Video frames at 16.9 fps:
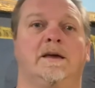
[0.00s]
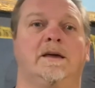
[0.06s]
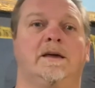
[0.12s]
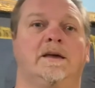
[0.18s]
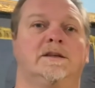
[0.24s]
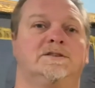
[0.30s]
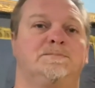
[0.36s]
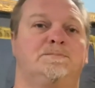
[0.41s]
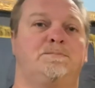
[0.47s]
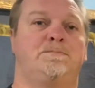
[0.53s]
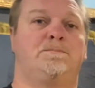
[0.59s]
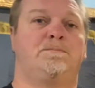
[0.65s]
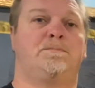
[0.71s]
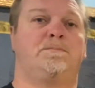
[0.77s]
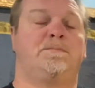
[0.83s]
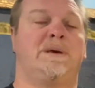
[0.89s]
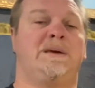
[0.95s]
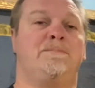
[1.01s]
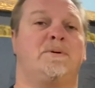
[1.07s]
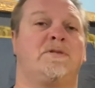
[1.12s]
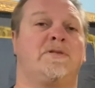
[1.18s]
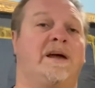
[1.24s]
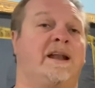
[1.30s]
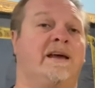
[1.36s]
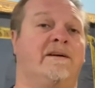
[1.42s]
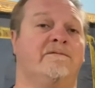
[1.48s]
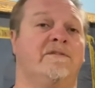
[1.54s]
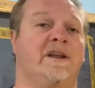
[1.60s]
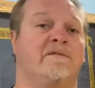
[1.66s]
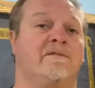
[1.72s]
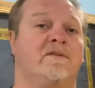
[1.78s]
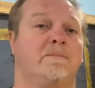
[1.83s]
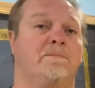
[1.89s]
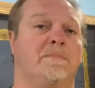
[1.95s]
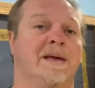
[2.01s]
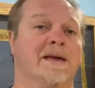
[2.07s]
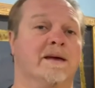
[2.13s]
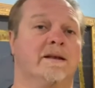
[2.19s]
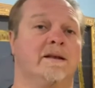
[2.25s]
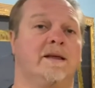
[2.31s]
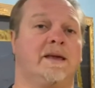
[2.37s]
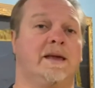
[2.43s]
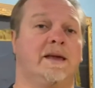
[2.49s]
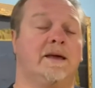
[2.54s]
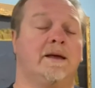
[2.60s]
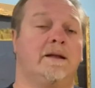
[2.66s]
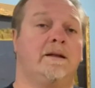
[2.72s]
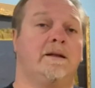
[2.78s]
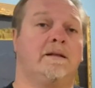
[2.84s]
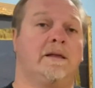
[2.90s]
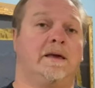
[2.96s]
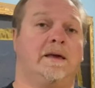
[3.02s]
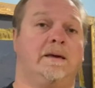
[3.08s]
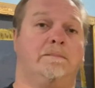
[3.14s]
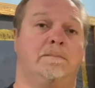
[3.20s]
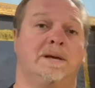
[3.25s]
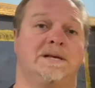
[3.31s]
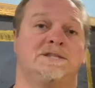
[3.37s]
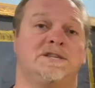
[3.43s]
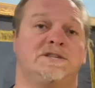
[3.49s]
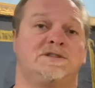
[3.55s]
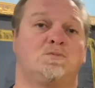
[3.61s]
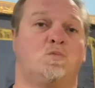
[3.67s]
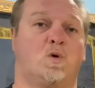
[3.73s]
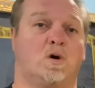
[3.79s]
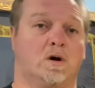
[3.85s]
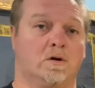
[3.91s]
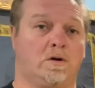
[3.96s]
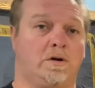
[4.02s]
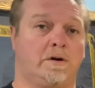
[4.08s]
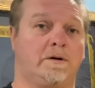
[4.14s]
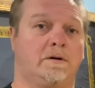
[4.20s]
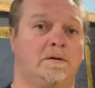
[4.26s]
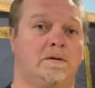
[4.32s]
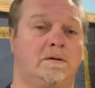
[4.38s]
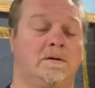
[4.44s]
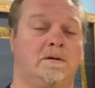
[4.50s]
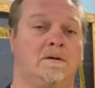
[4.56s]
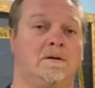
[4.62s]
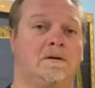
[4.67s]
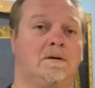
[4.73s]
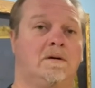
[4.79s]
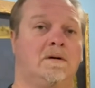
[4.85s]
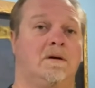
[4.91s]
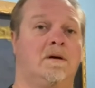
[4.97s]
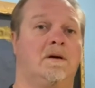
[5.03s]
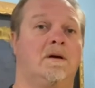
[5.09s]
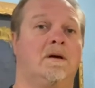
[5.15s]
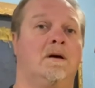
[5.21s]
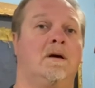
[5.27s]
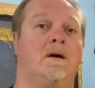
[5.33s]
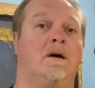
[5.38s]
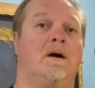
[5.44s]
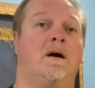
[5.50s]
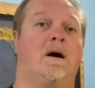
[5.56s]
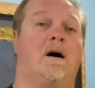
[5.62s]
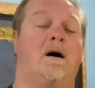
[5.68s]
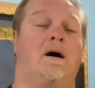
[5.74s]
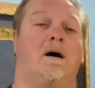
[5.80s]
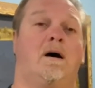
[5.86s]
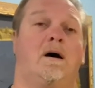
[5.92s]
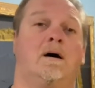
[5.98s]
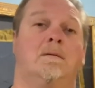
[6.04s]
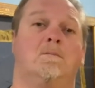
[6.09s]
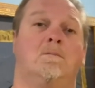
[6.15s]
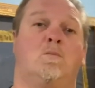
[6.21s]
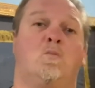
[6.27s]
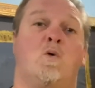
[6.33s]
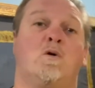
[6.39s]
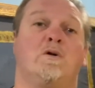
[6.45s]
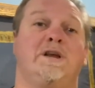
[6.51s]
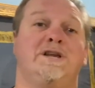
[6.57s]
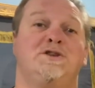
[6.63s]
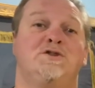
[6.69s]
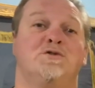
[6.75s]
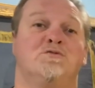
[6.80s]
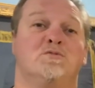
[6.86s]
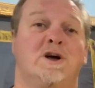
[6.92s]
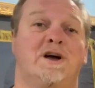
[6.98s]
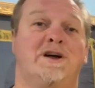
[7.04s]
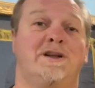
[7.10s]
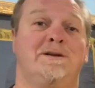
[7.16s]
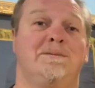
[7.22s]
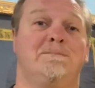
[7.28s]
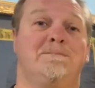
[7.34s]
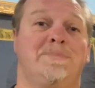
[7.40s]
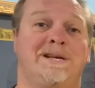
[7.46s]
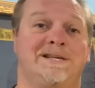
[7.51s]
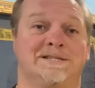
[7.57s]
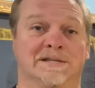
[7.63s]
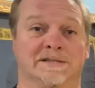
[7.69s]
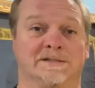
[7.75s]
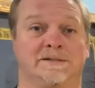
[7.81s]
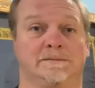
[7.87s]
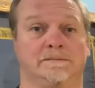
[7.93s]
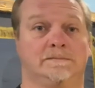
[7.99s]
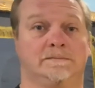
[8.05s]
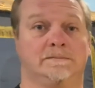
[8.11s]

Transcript: It's people that have never been in the business world uh, wanting to run business.